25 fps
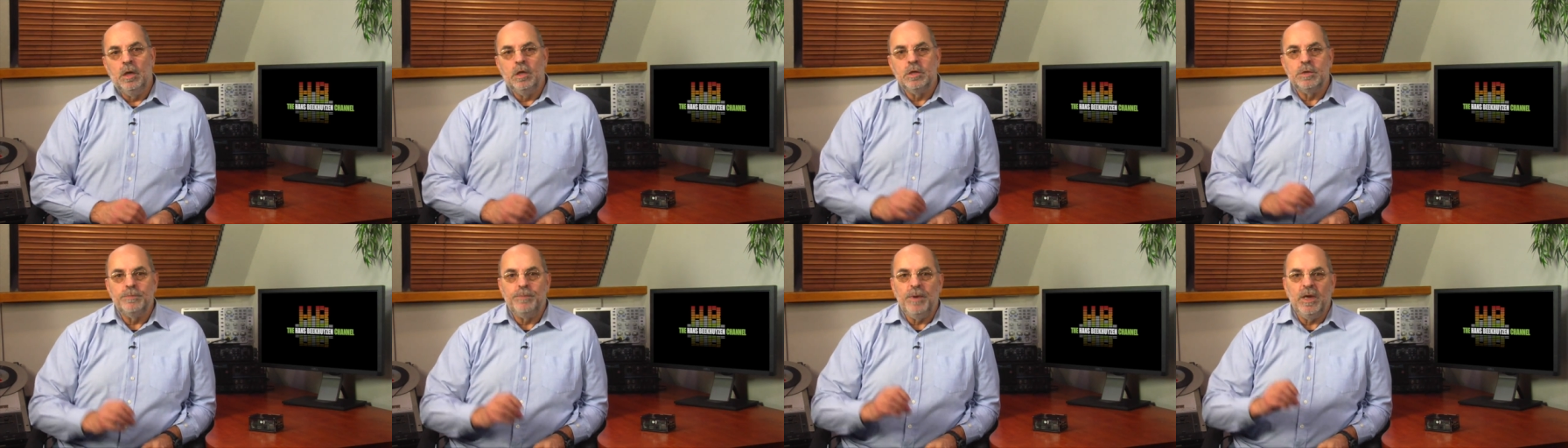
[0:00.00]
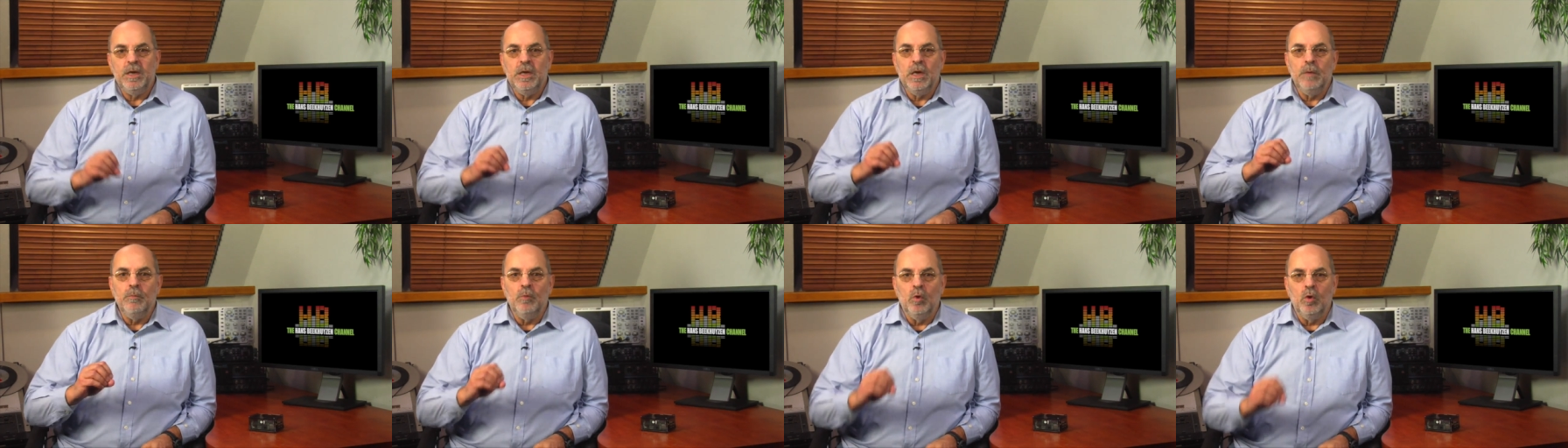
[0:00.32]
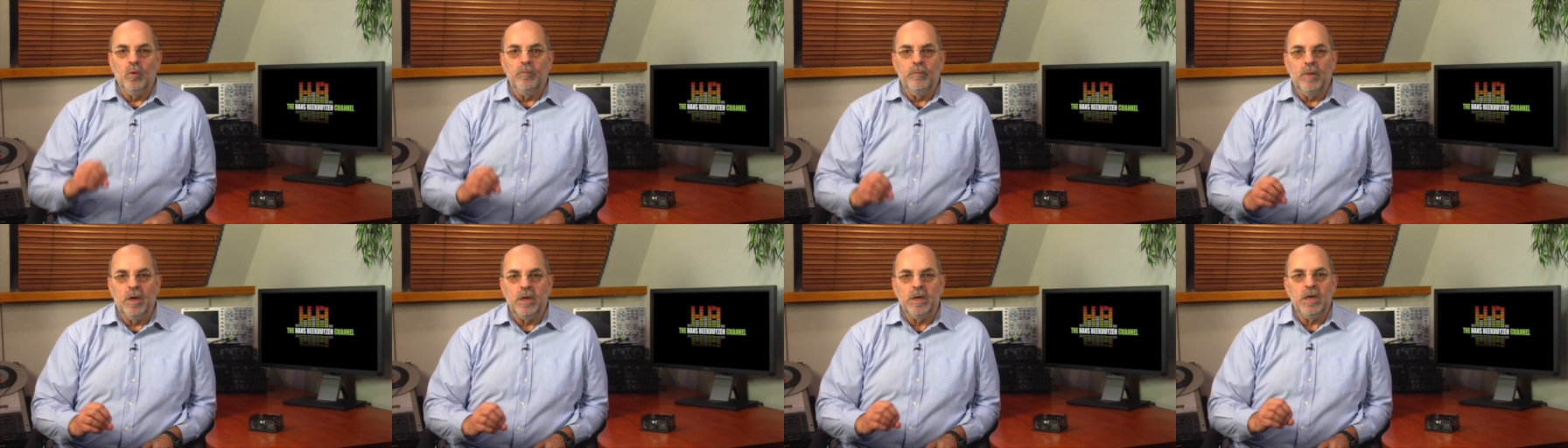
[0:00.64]
Spending
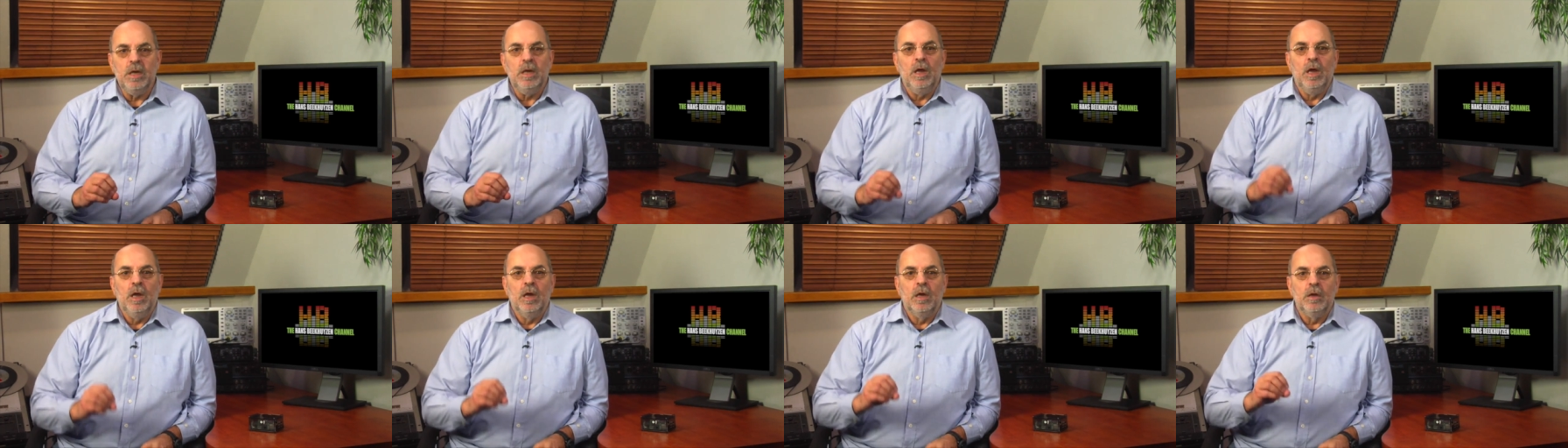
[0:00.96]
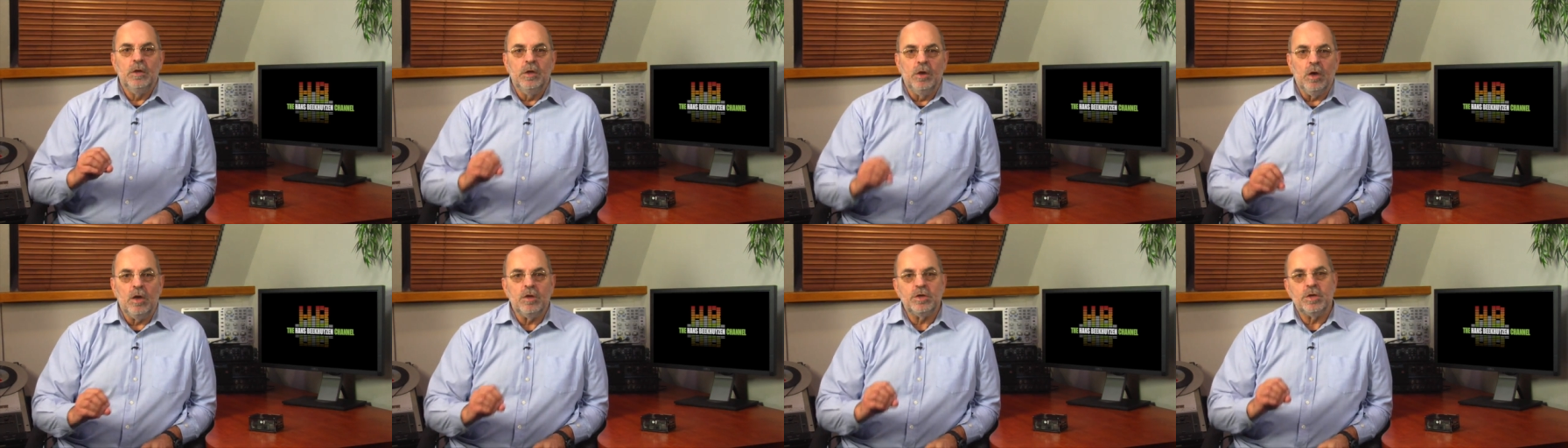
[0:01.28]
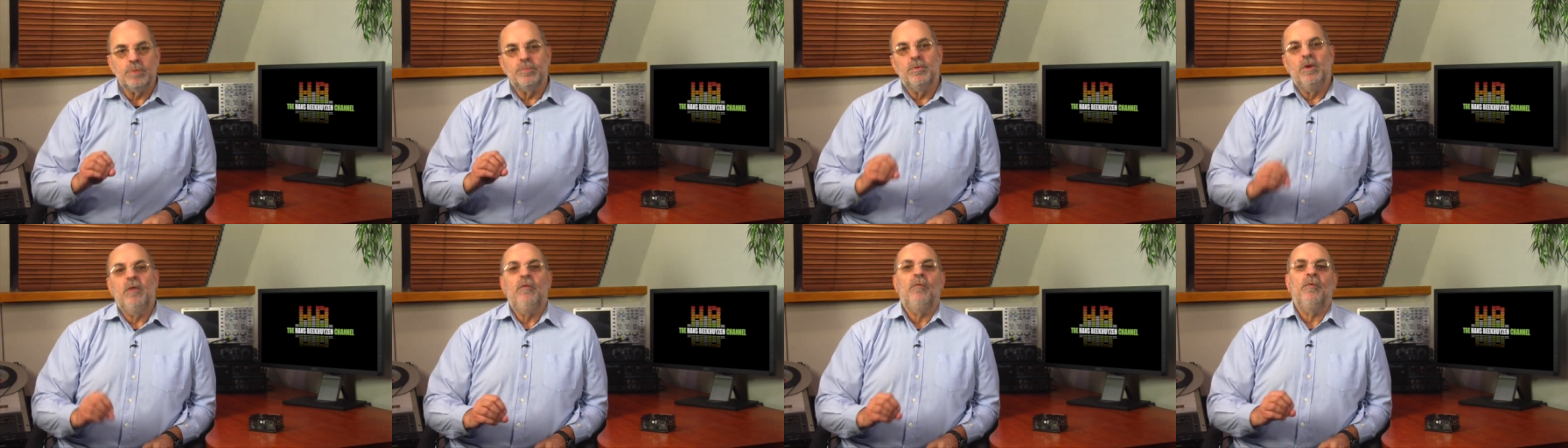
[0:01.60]
more money
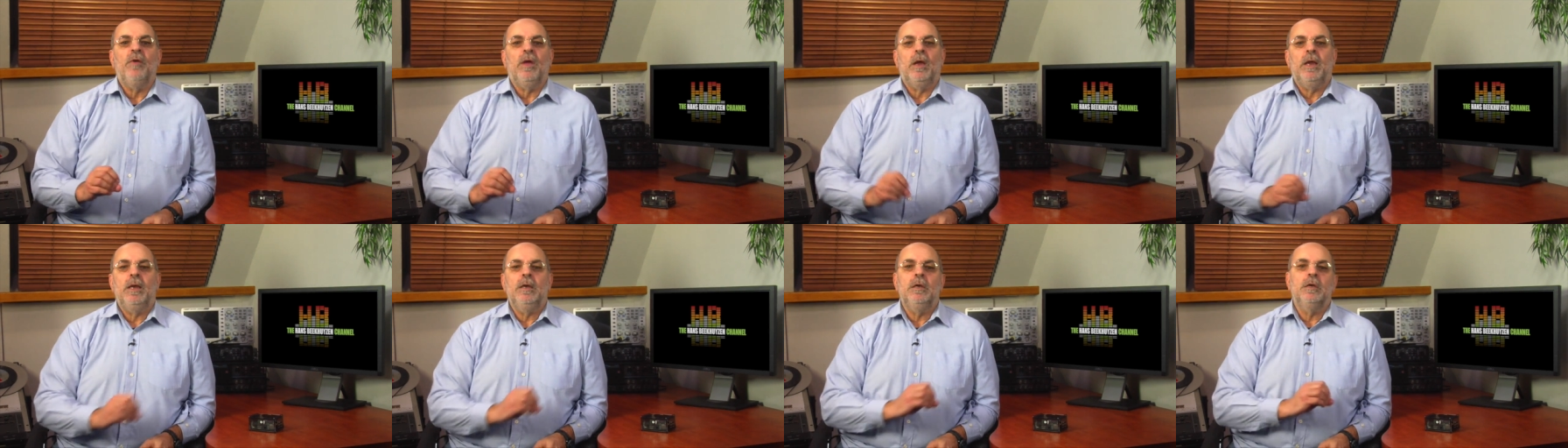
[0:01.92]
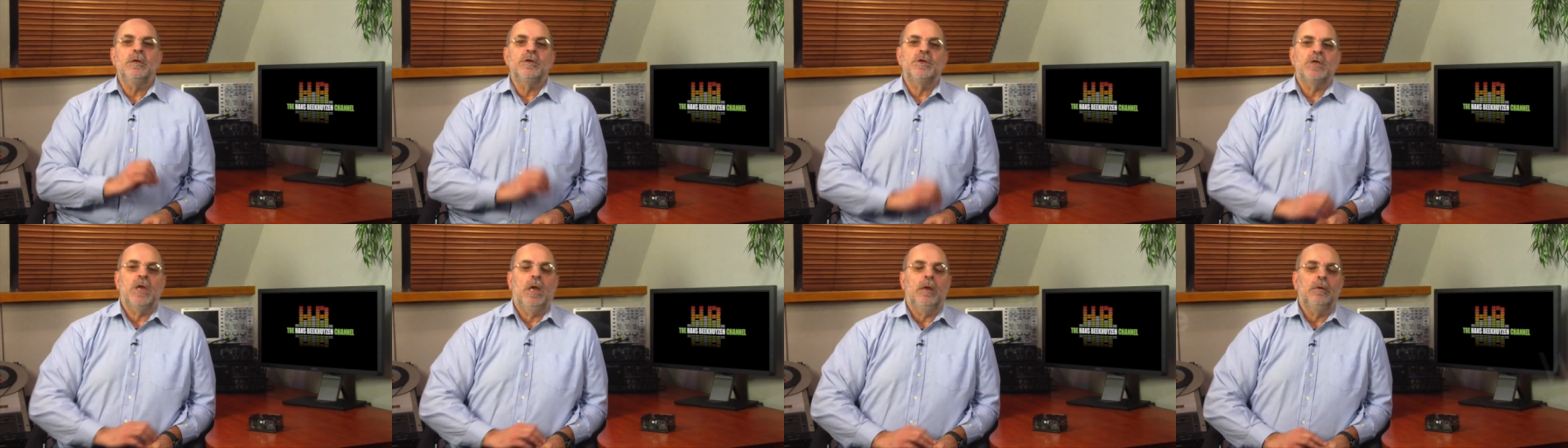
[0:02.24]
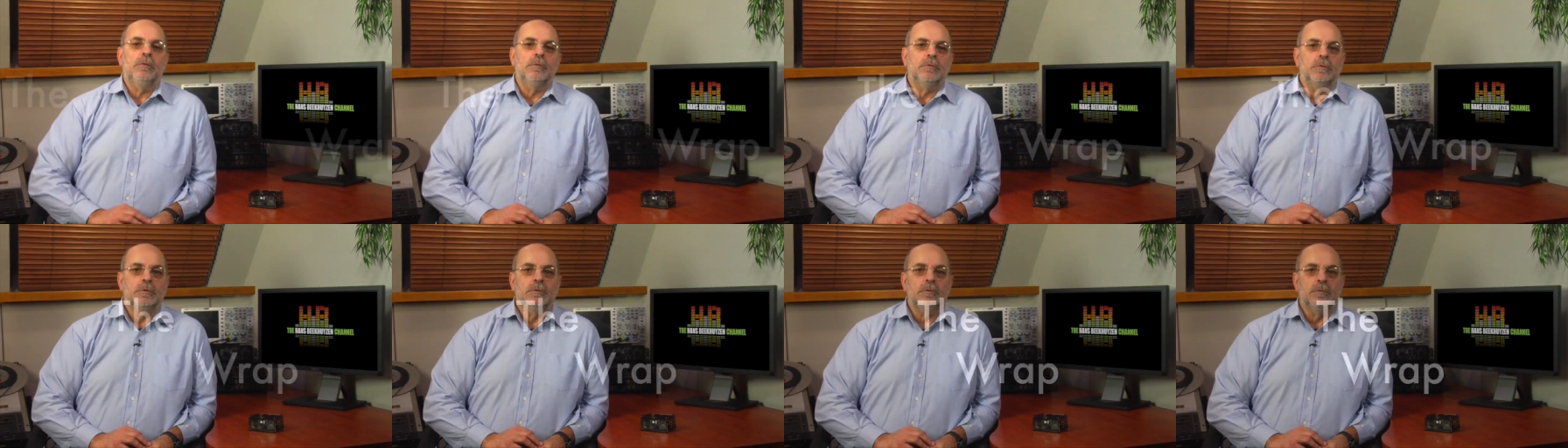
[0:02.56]
does refine the
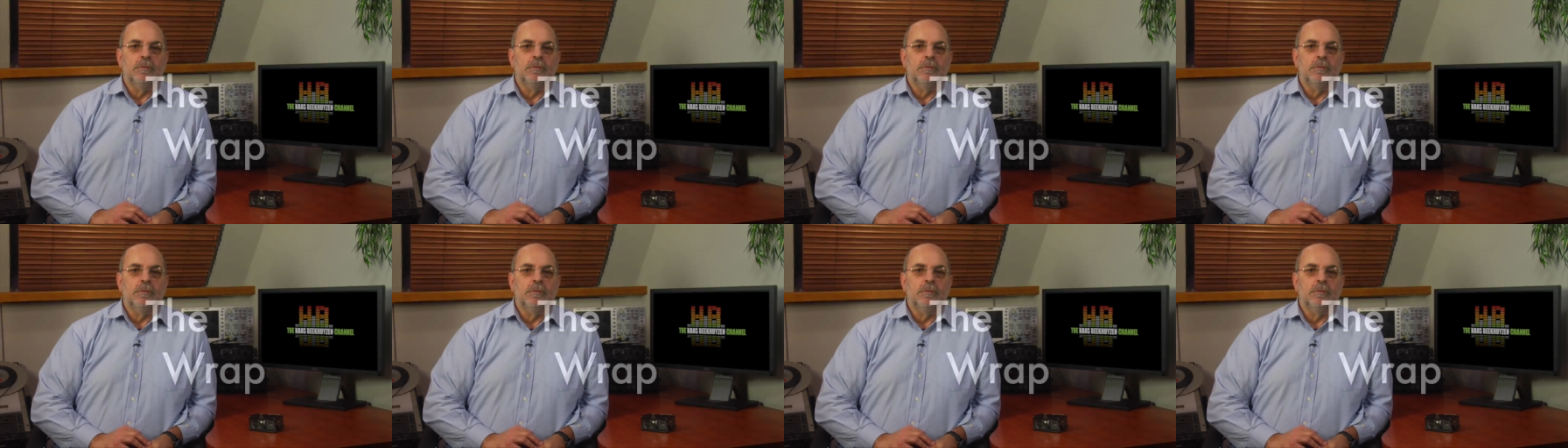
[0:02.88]
sound.